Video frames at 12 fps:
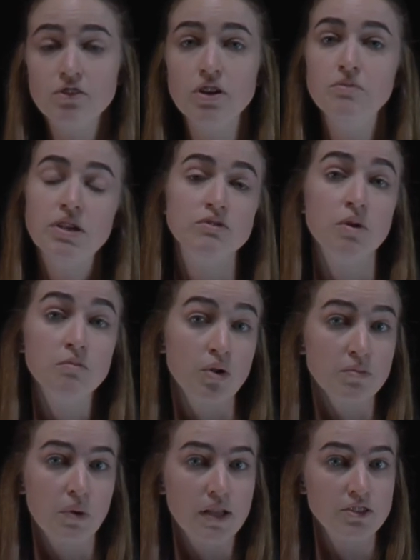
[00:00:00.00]
3, because we're
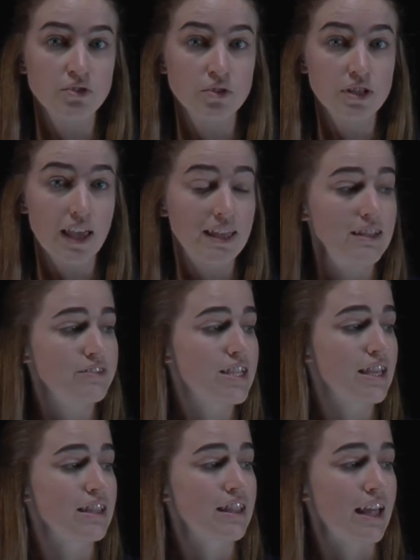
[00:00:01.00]
multiplying two negatives together,